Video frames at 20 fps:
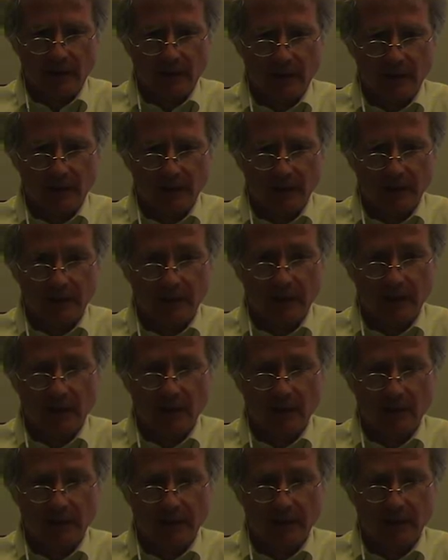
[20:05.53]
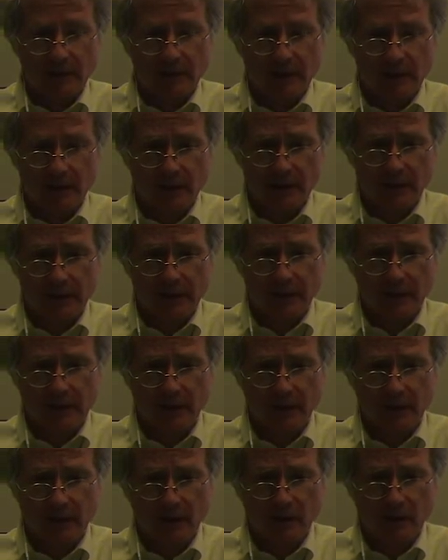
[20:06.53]
articles in the Universal
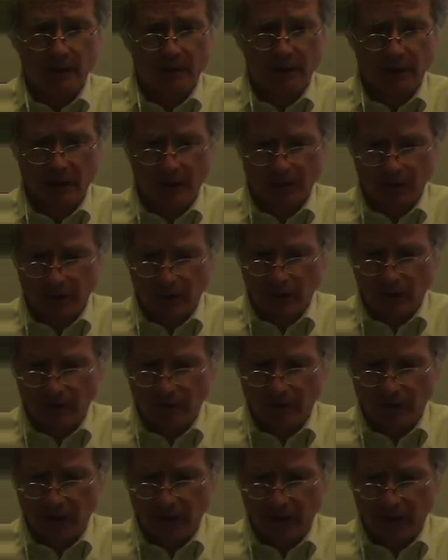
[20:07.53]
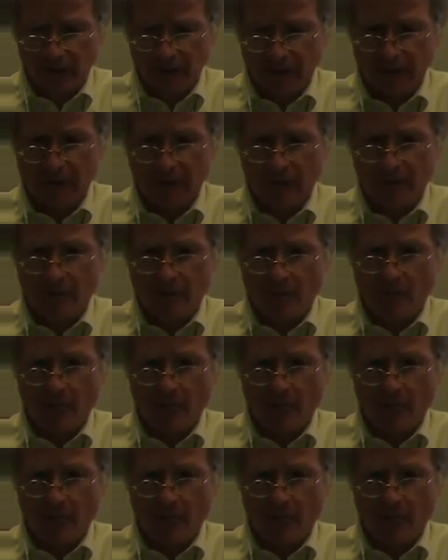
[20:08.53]
Declaration on the Human Genome and Human Rights.